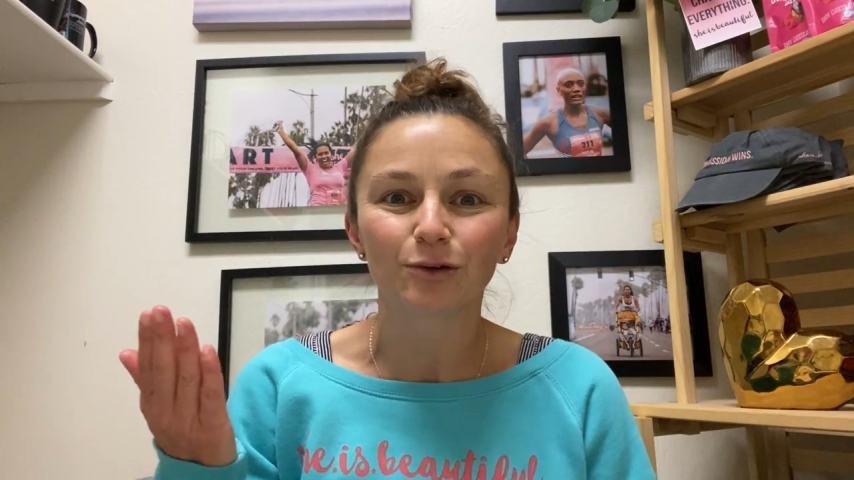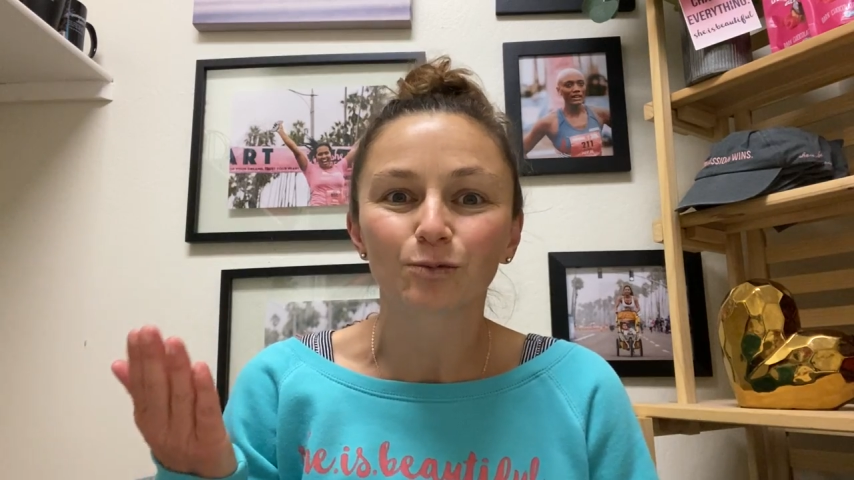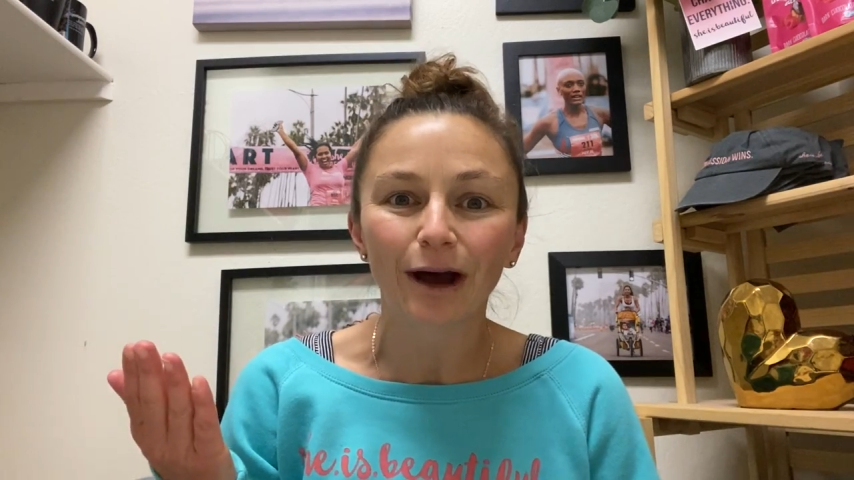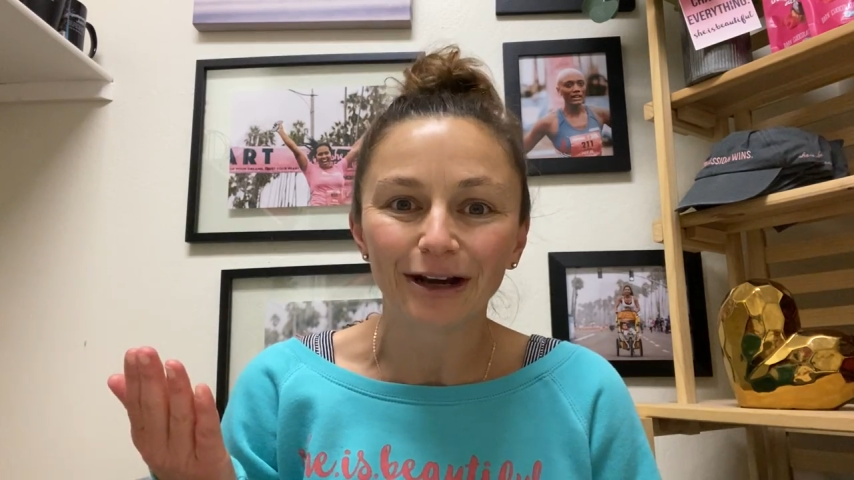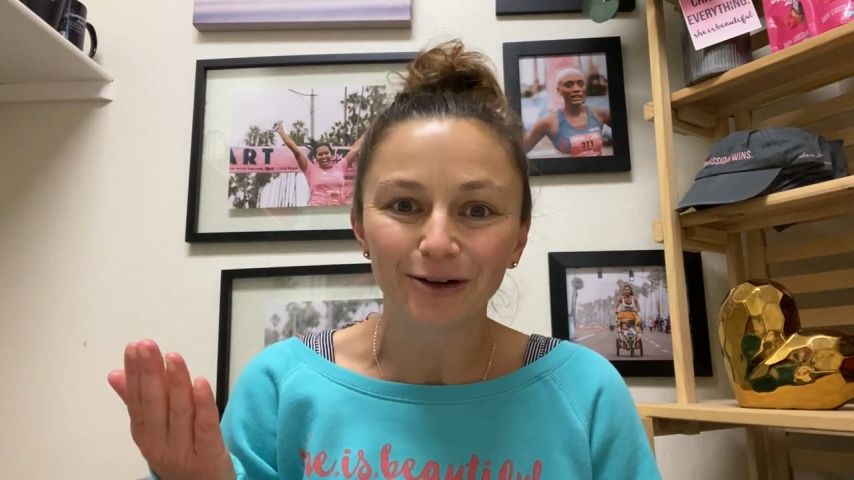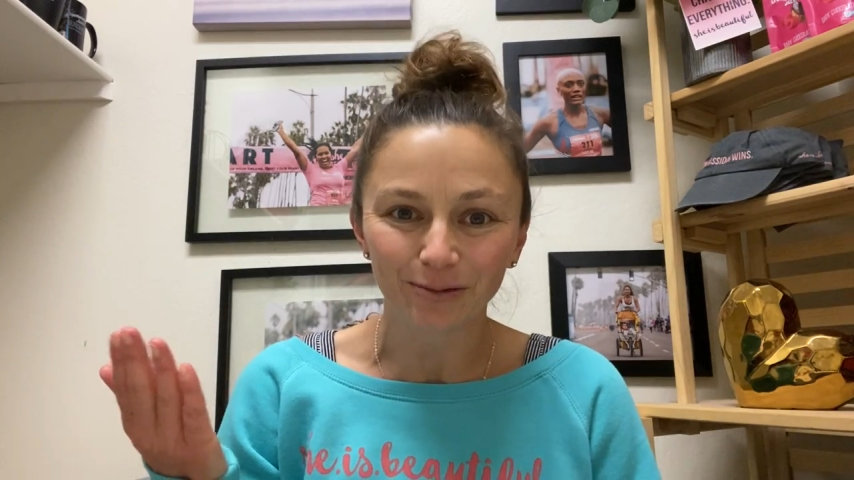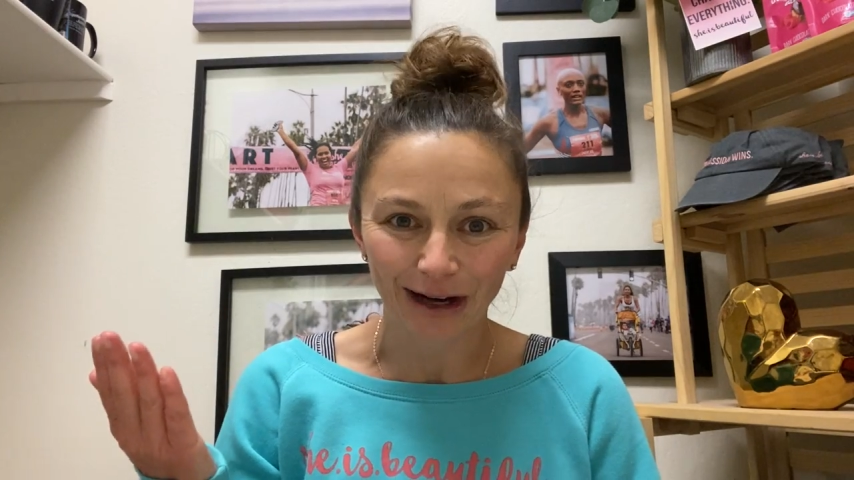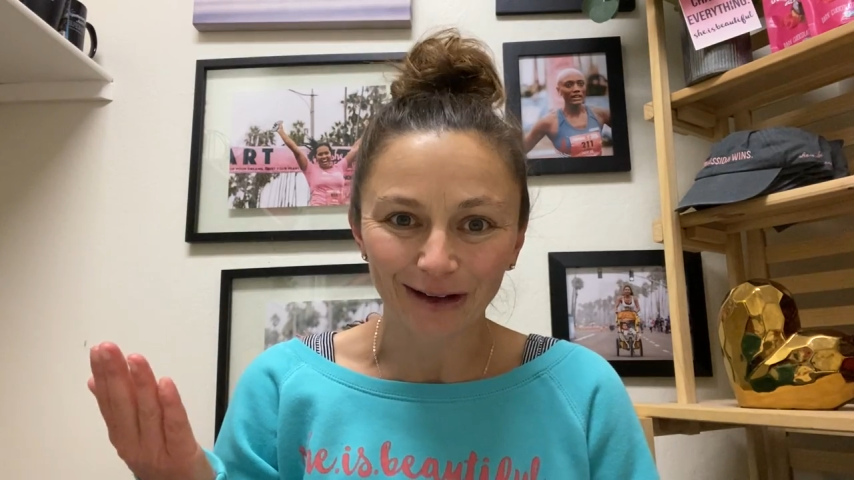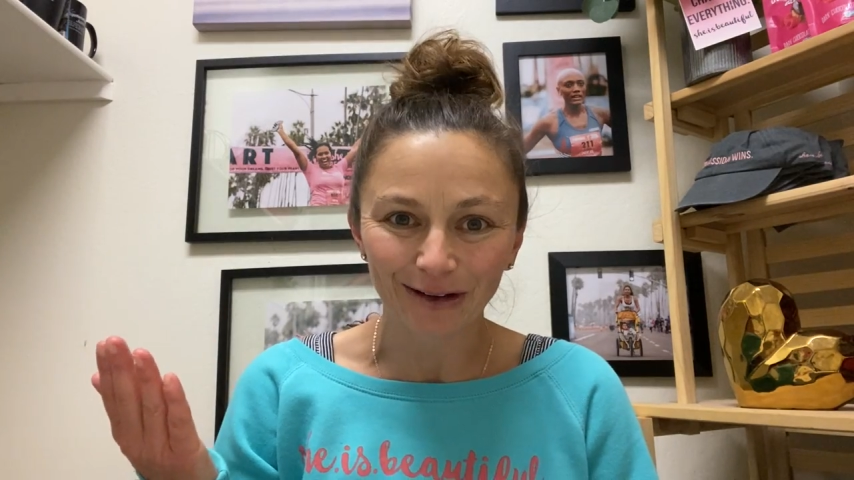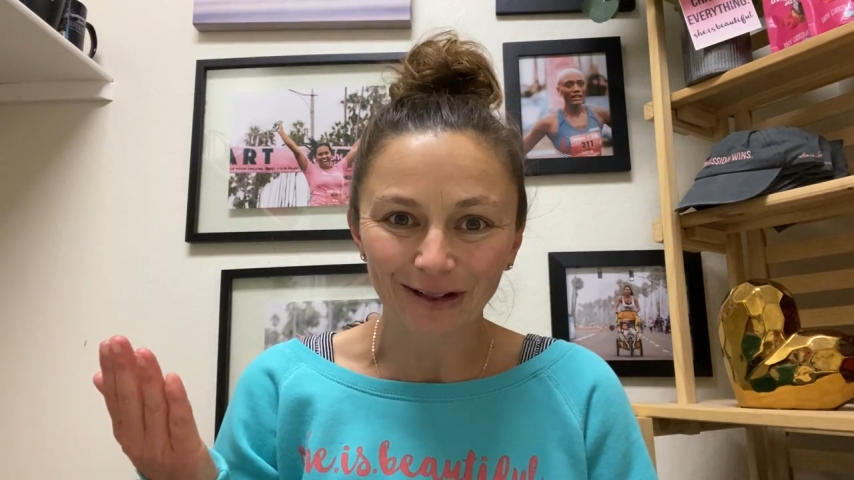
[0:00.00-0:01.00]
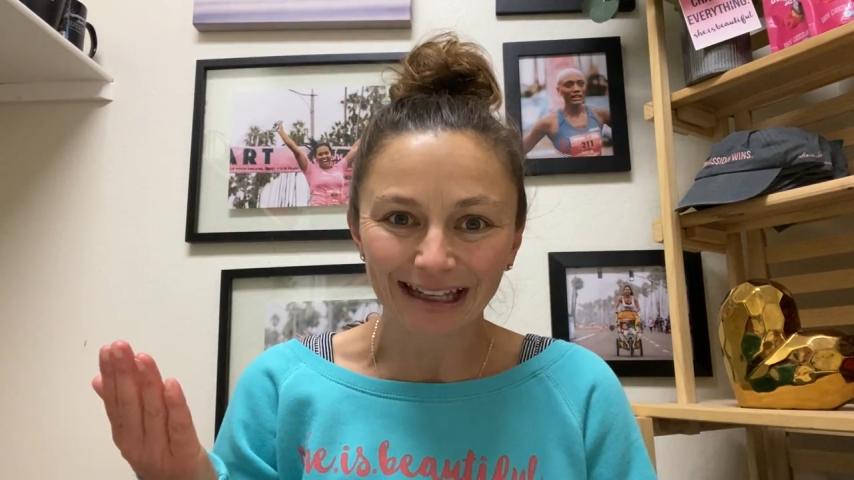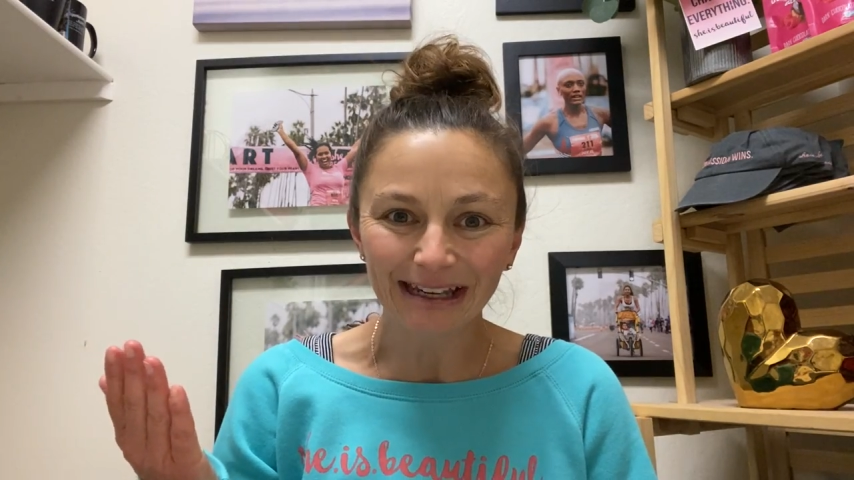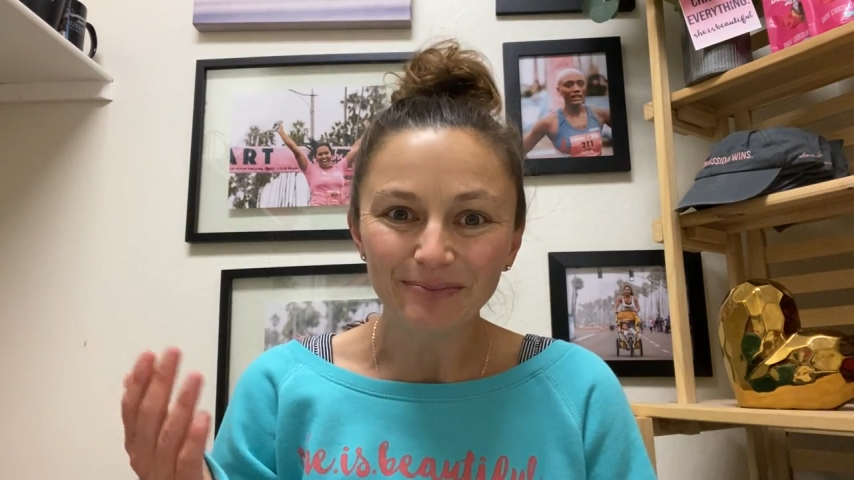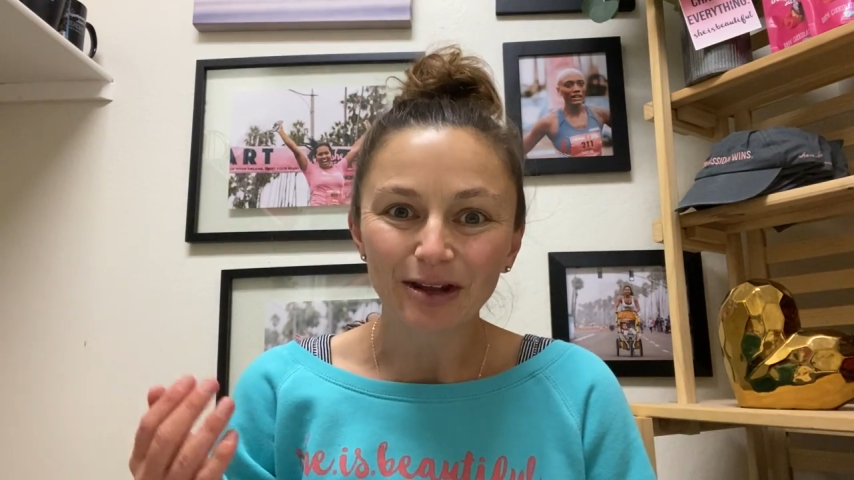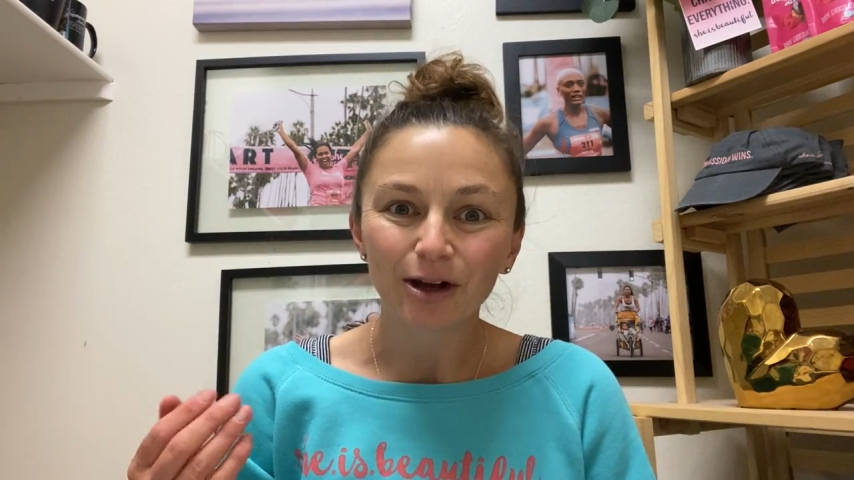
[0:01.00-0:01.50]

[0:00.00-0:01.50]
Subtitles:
run regularly,